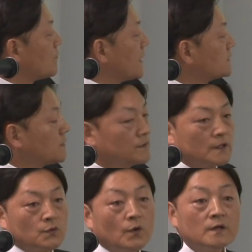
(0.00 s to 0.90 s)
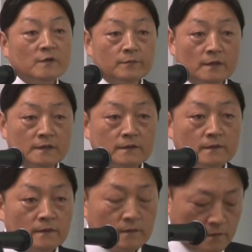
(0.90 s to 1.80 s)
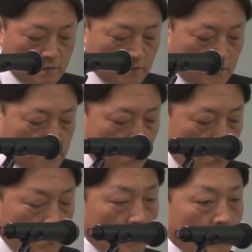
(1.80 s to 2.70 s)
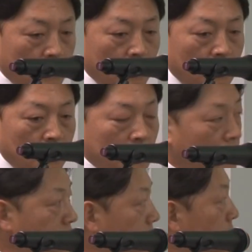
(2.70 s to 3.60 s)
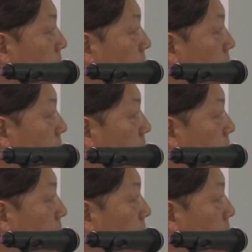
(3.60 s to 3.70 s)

minus 120 millivolt. So consider